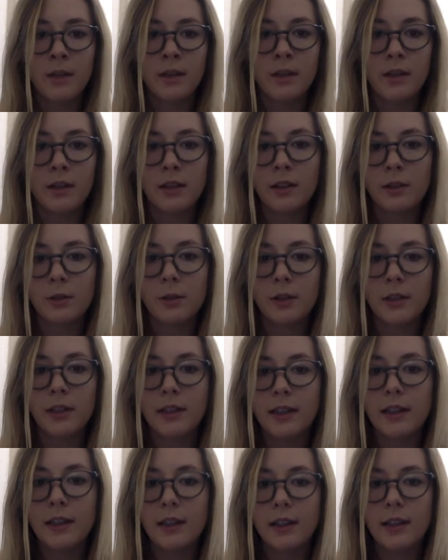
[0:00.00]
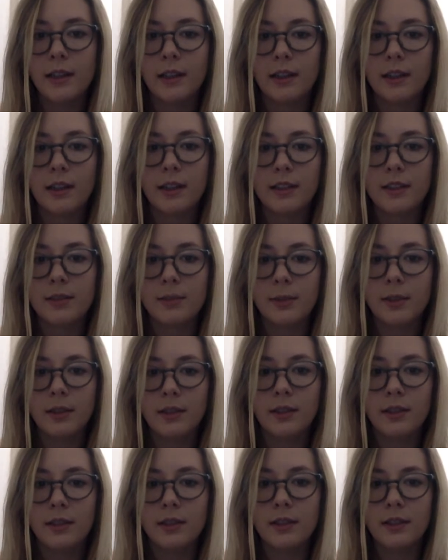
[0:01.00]
Inequality has
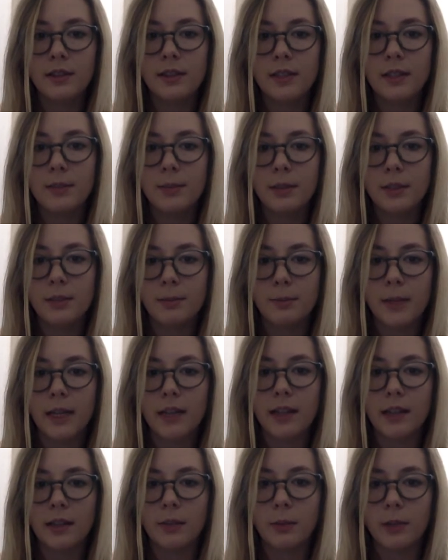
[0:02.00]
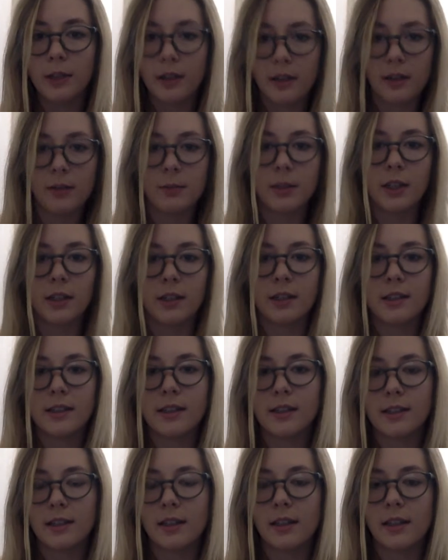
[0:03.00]
been deeply embedded within American
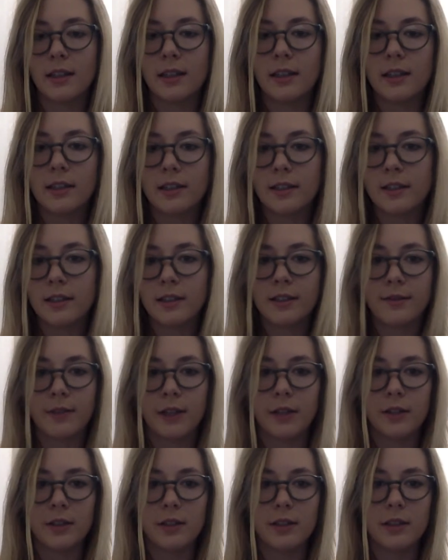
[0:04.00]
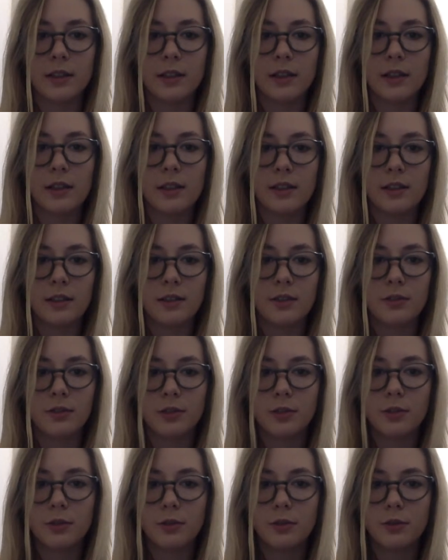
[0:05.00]
society since its founding, and
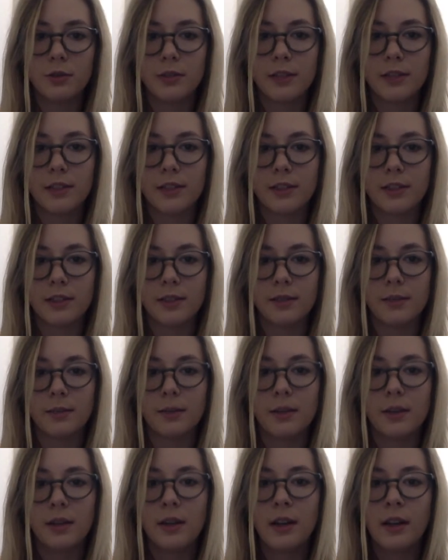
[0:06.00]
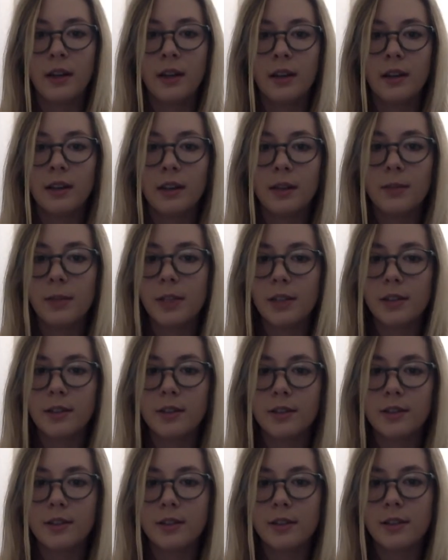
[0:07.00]
structural racism can be
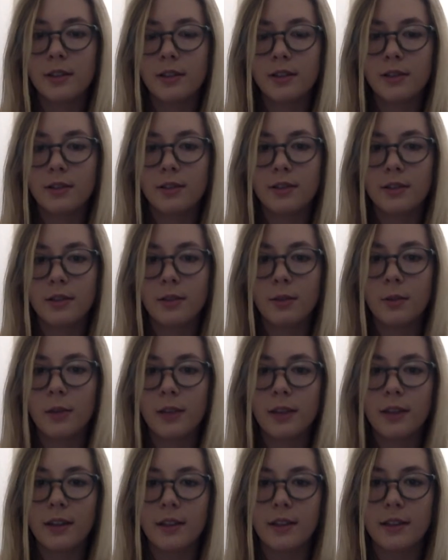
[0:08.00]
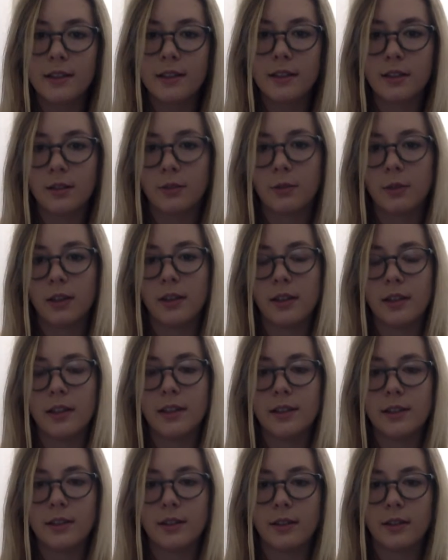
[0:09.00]
understood as the way that these
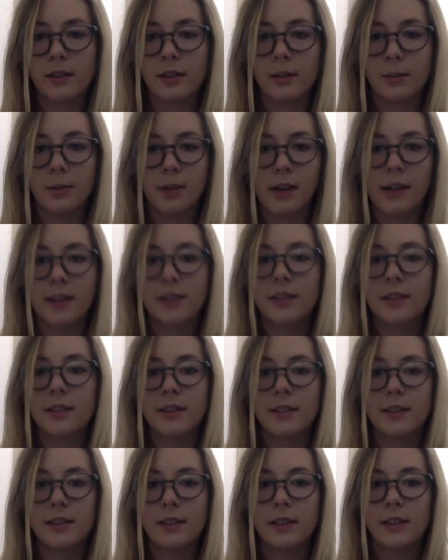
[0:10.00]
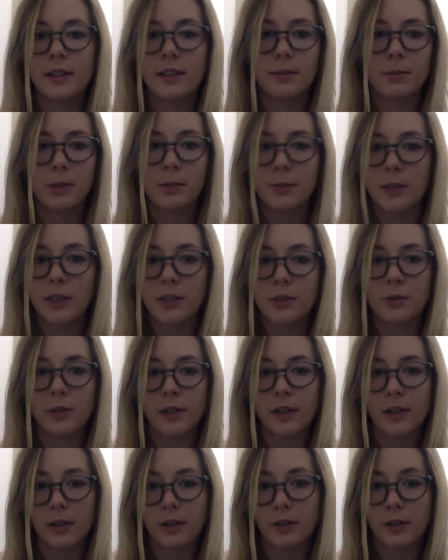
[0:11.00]
inequalities are practiced and
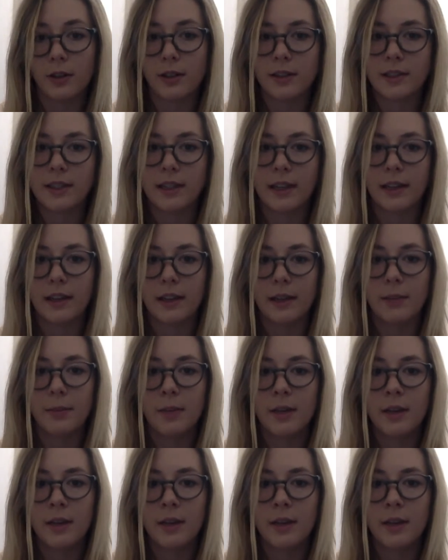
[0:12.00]
perpetuated across time